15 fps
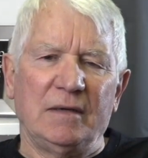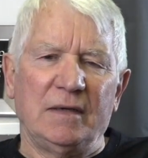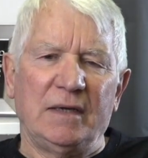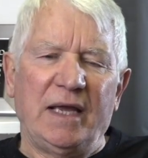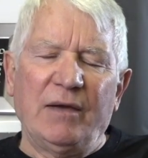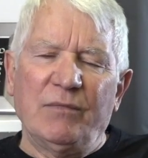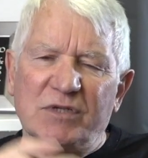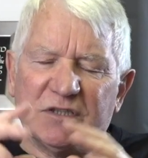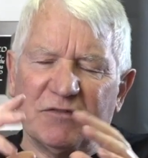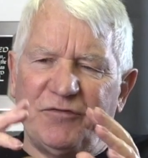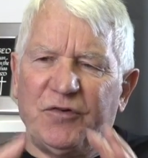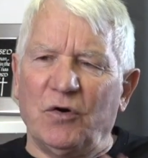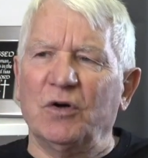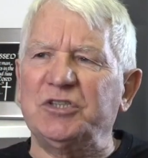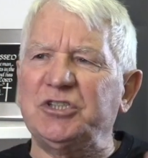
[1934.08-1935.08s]
It was a
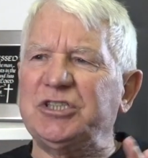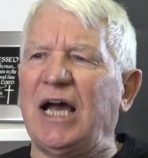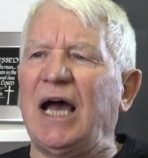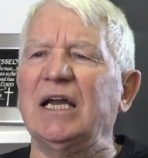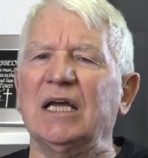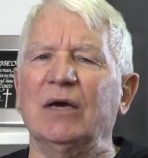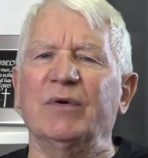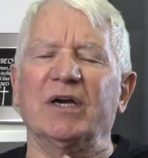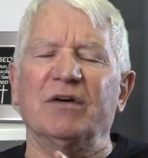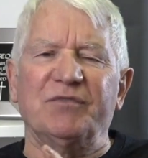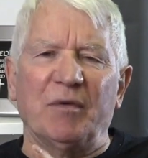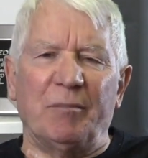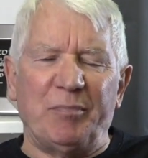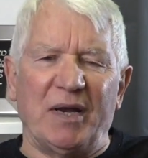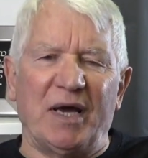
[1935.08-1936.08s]
foreshadowing of the
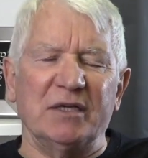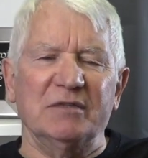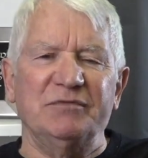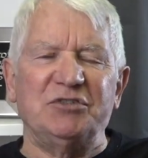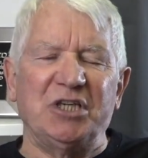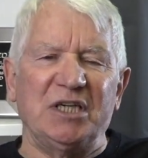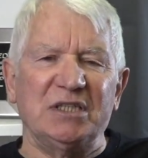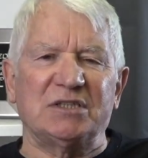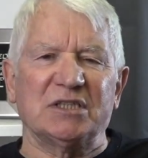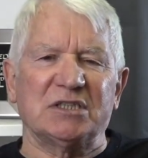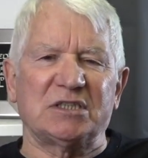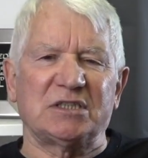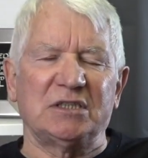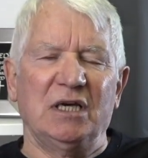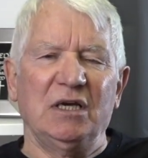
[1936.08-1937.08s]
blood of
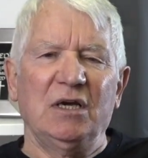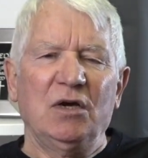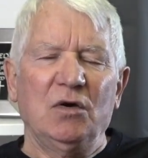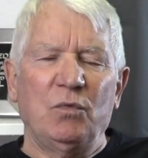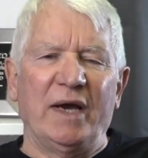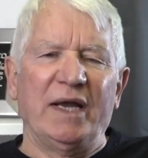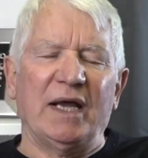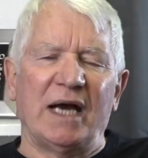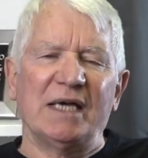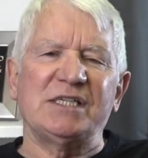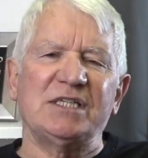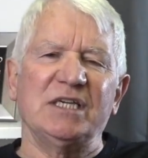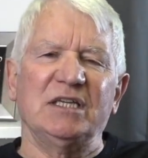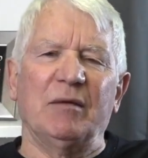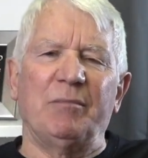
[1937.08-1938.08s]
Jesus. When I
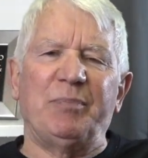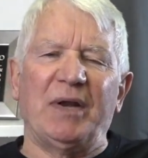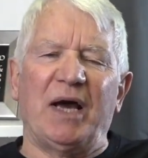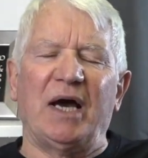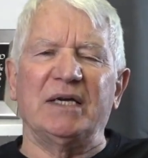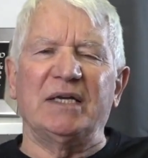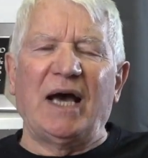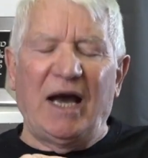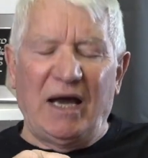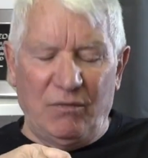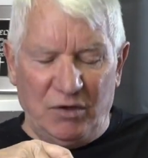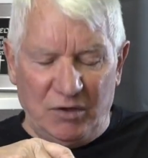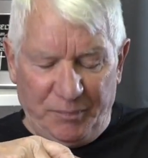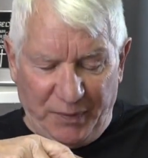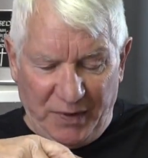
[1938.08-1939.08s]
see the blood, I
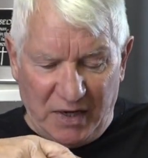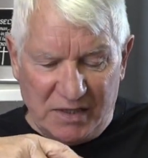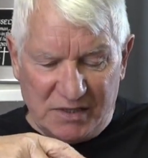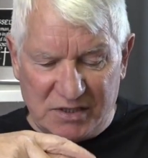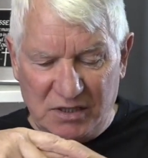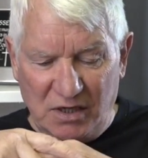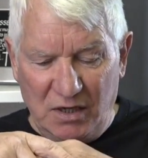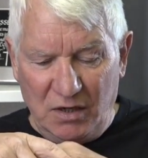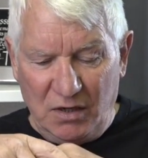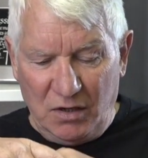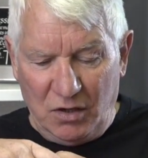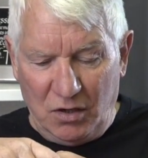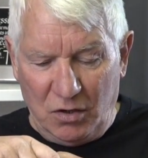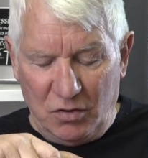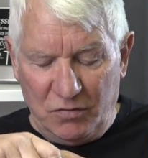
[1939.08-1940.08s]
will pass
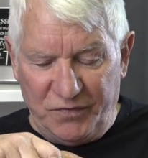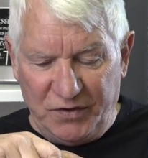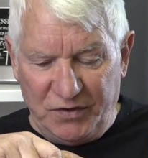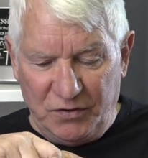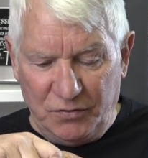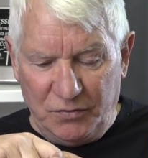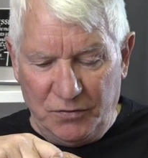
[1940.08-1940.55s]
over you.